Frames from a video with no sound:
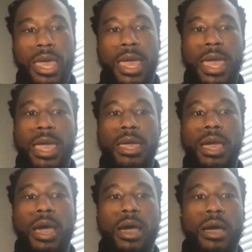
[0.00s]

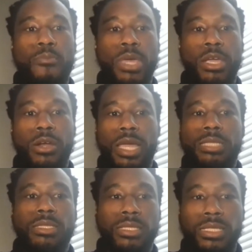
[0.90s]
had bigger
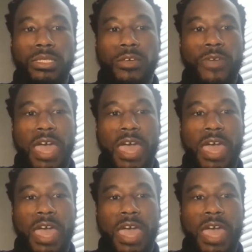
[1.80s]
instances of